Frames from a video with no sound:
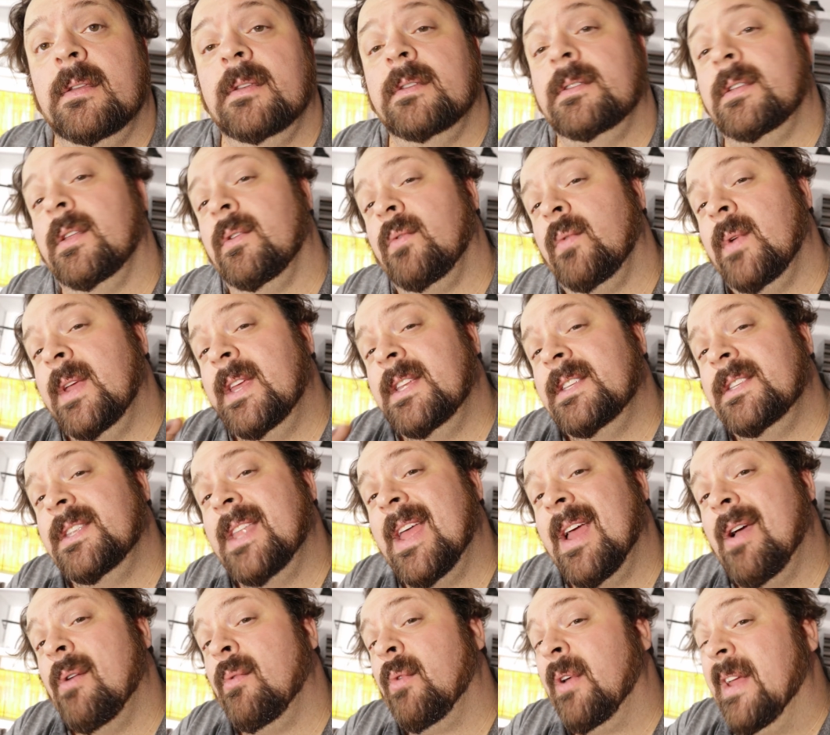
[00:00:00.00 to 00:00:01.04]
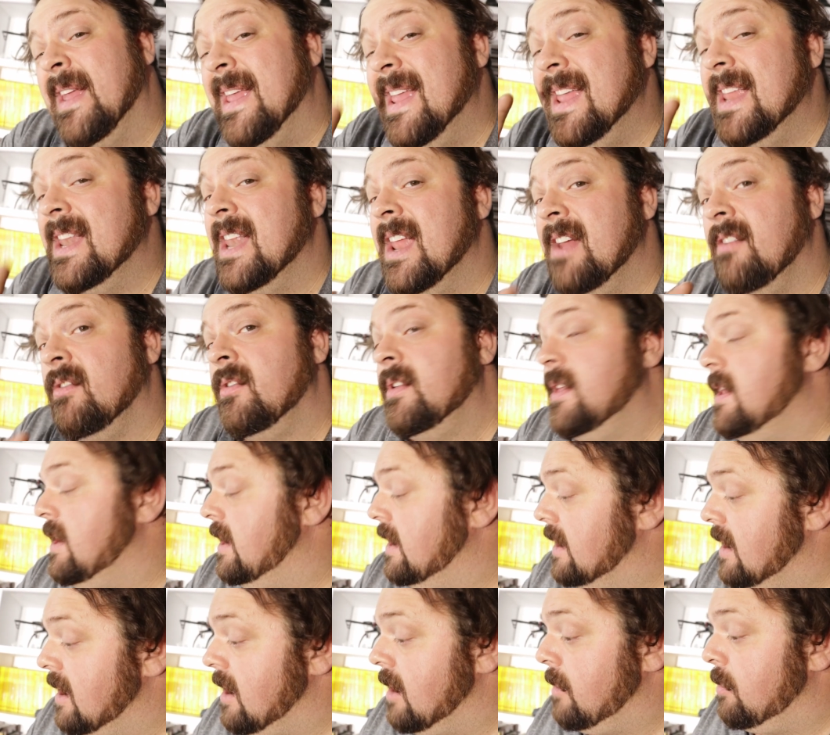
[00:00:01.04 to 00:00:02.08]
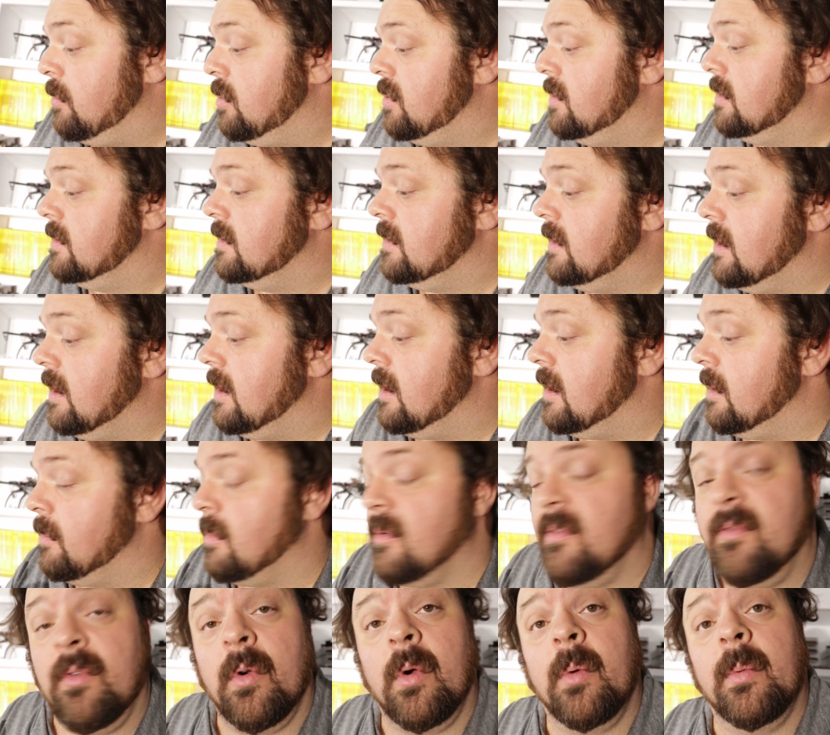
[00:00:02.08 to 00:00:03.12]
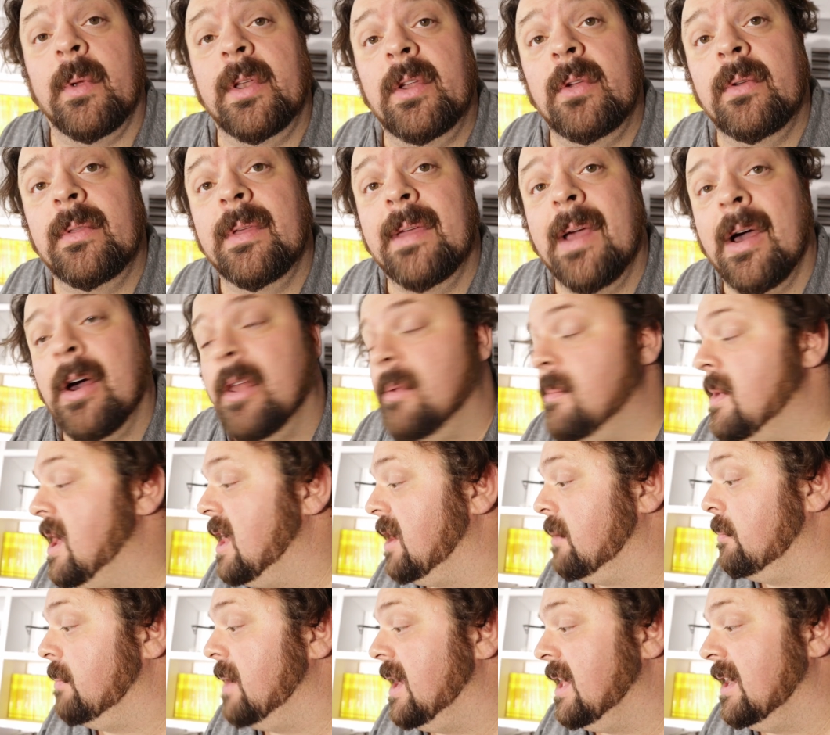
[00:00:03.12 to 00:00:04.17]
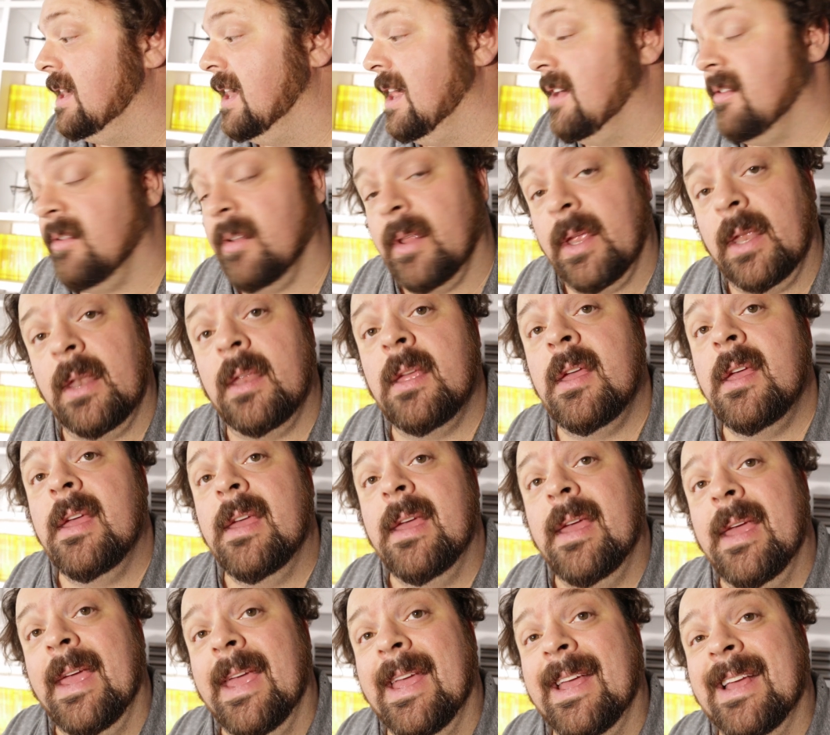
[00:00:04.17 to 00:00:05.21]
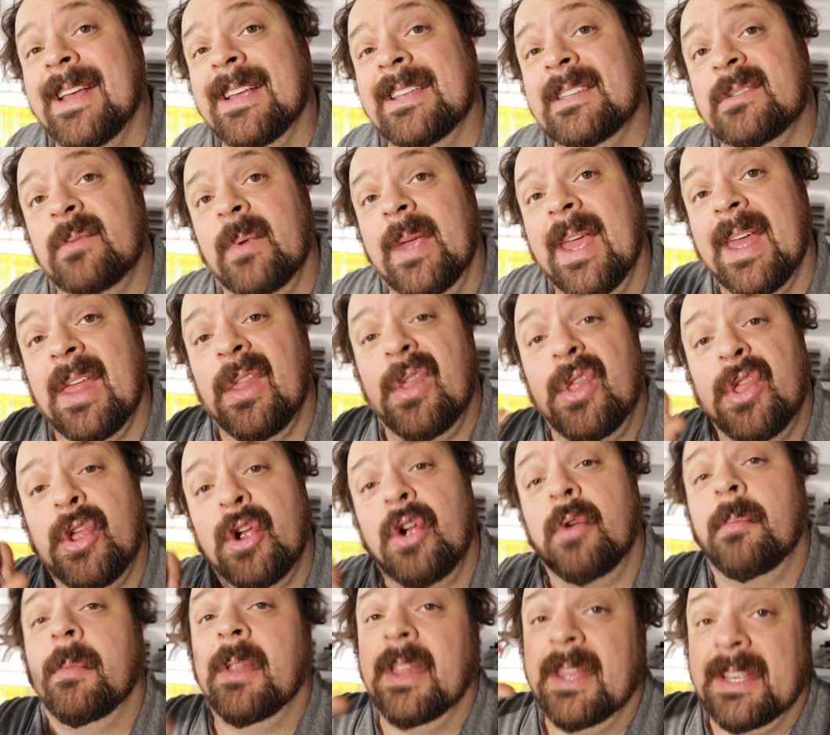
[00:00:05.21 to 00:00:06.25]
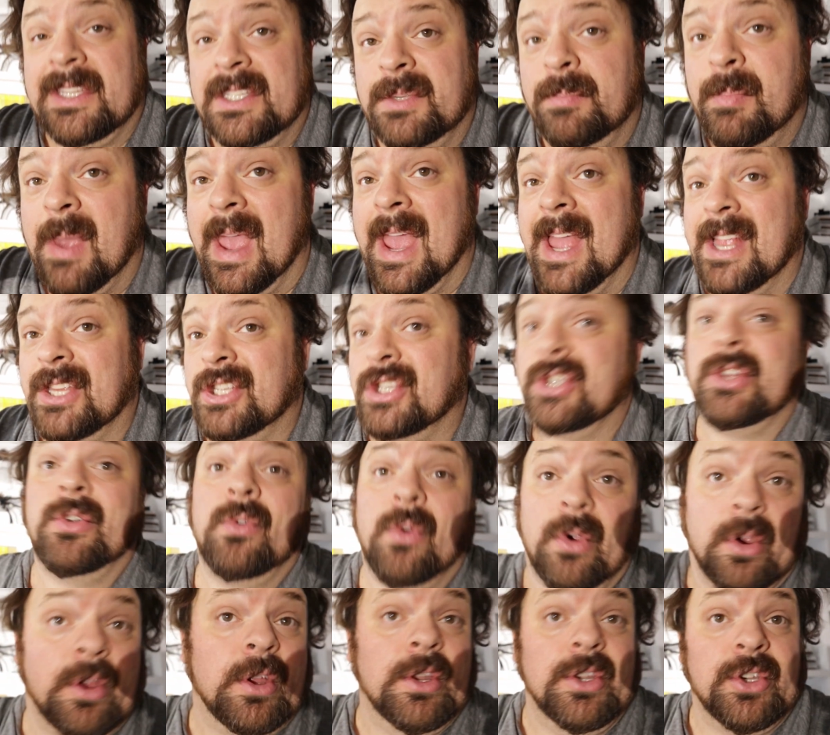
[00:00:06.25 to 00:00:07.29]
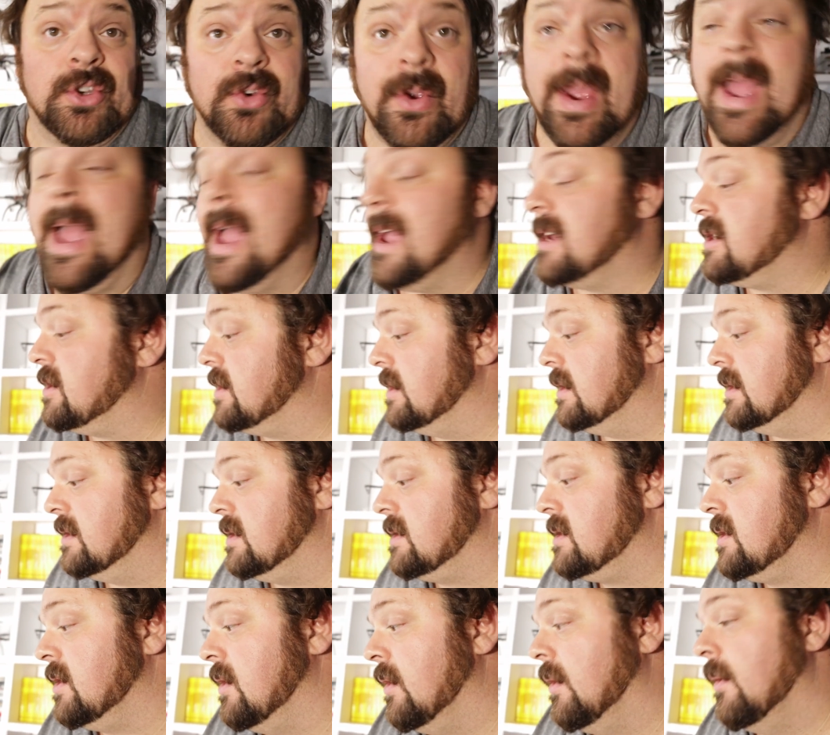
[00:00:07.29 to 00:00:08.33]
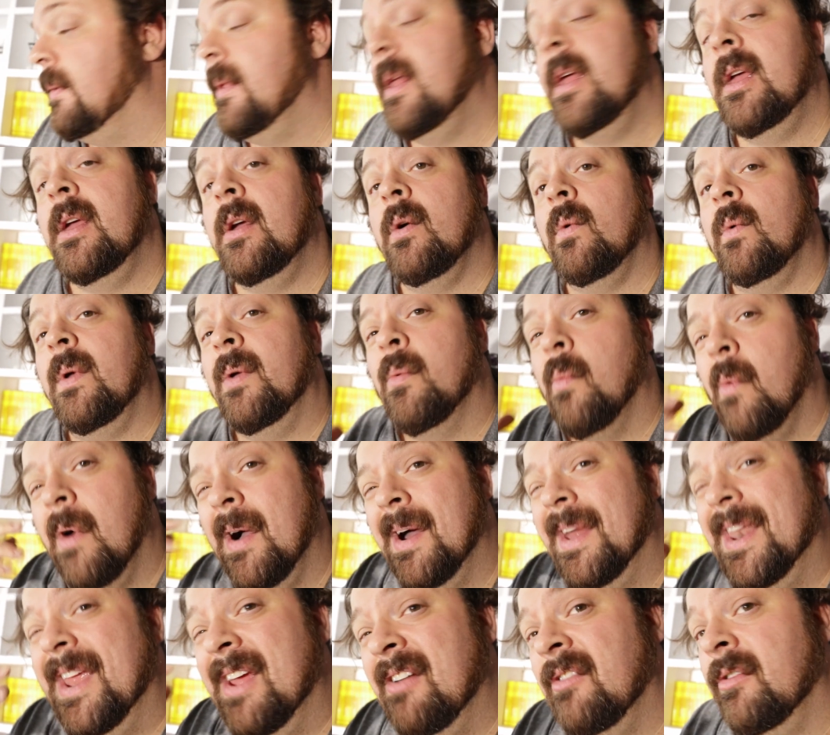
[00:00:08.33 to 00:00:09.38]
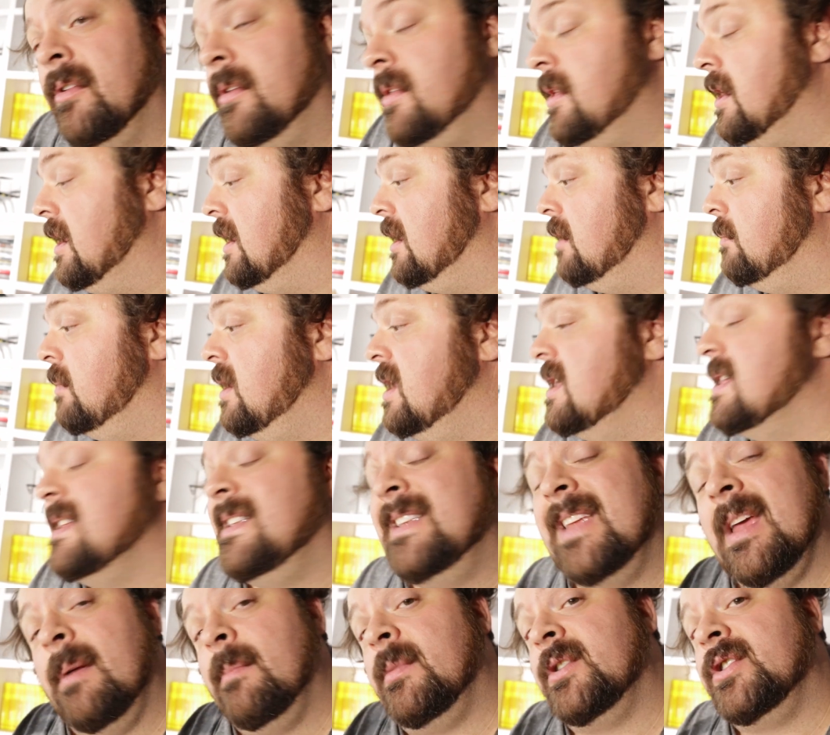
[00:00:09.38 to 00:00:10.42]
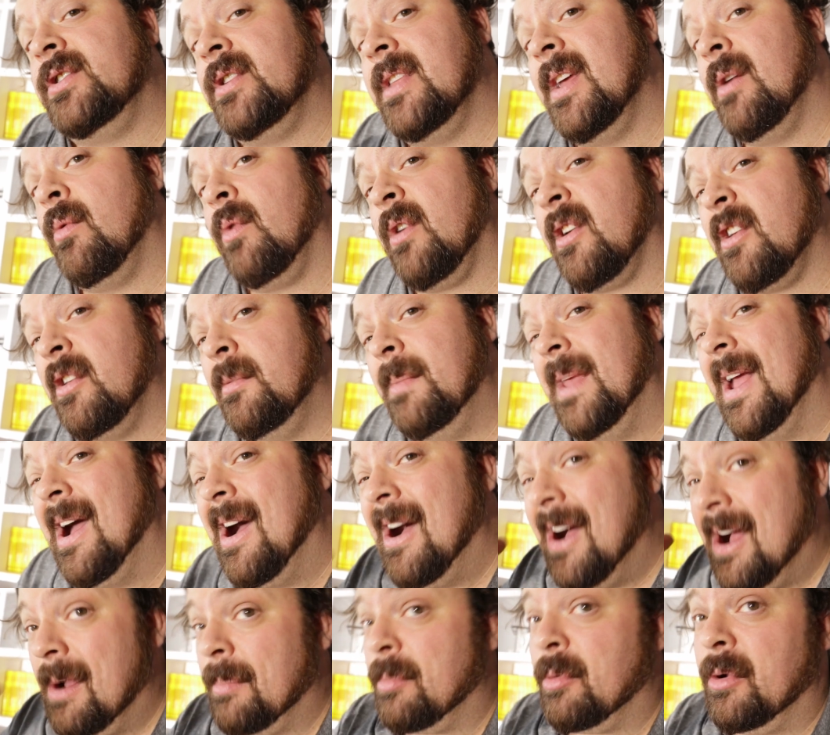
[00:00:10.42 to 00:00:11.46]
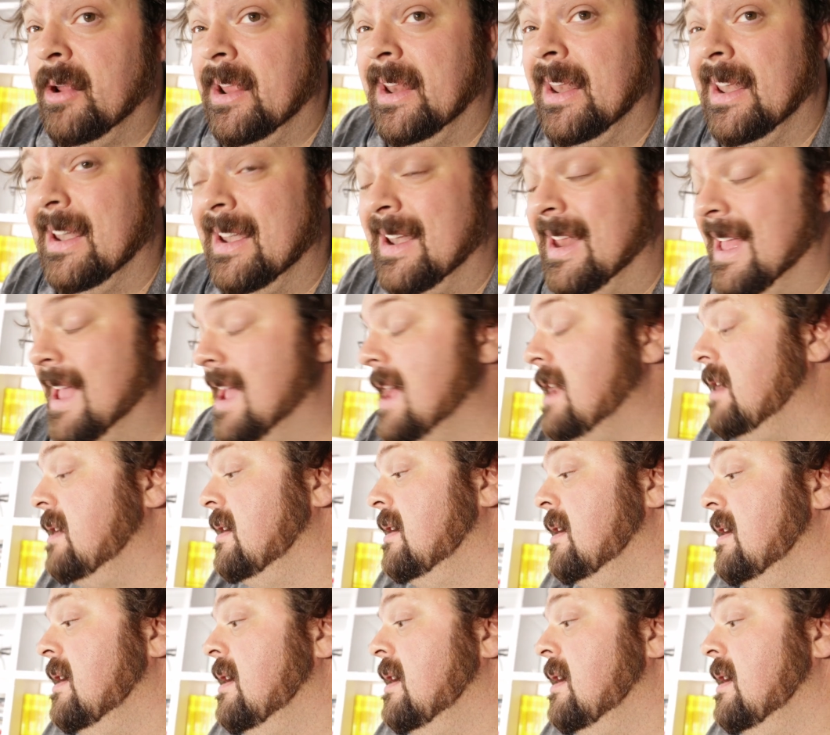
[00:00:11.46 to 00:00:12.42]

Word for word: So the reason that we're heating everything up Uh, before we do the automatic bed leveling is we get thermal expansion or contraction. So we want everything to be the temperature that we're going to be operating at